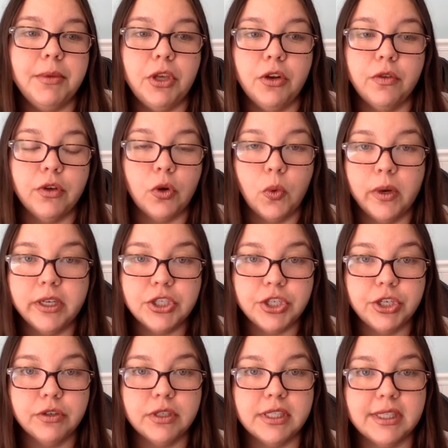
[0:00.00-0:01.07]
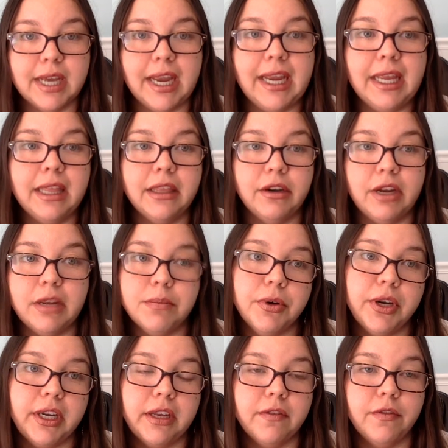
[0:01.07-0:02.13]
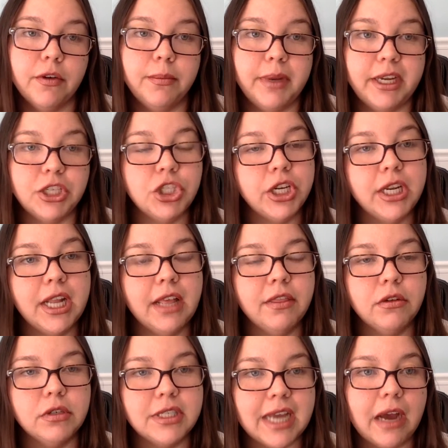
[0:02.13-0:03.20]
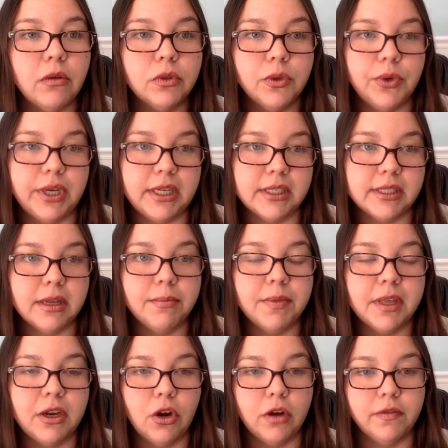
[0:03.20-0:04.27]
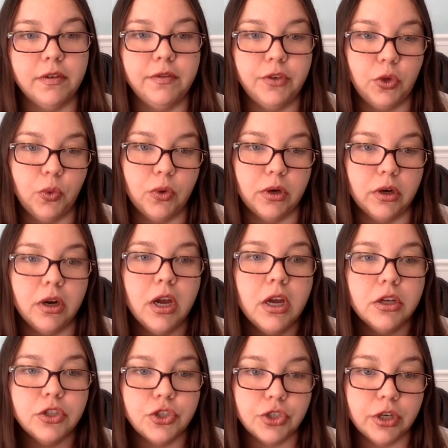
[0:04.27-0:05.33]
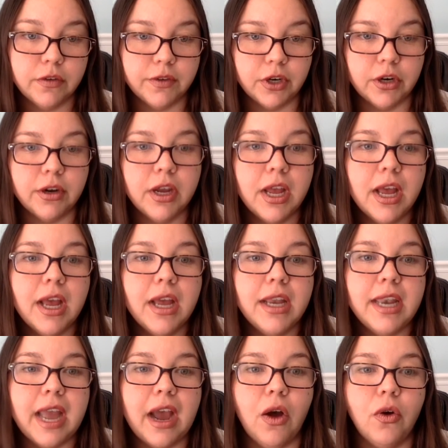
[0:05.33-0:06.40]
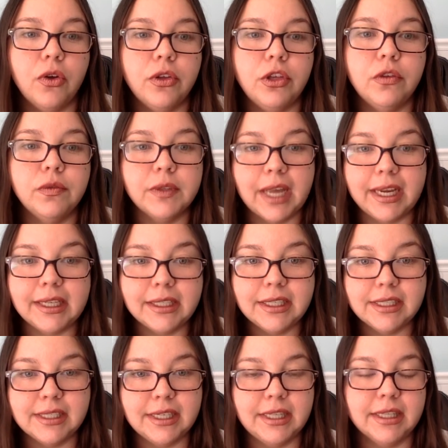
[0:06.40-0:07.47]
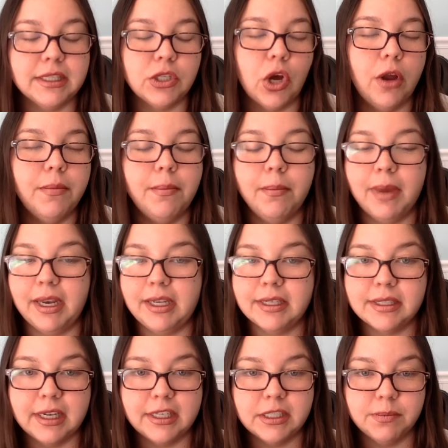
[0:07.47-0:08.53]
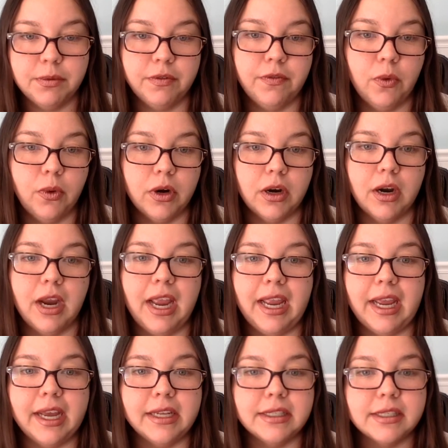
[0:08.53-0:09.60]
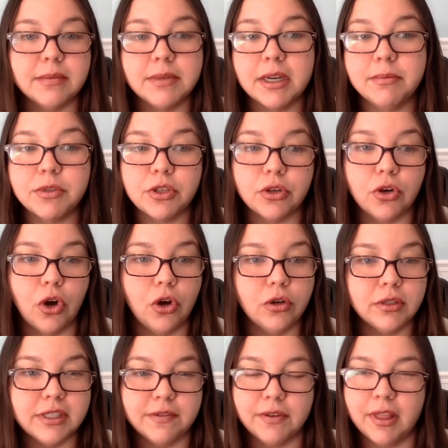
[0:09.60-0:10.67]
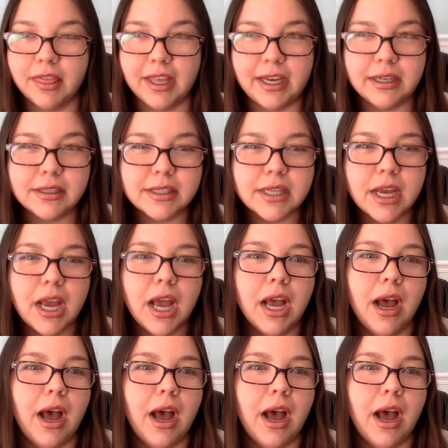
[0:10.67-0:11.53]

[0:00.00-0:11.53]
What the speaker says: They're going to your site, they're inputting information, and they're downloading something off of your server. Now, you've likely seen this on many sites before, and sometimes they're called different things.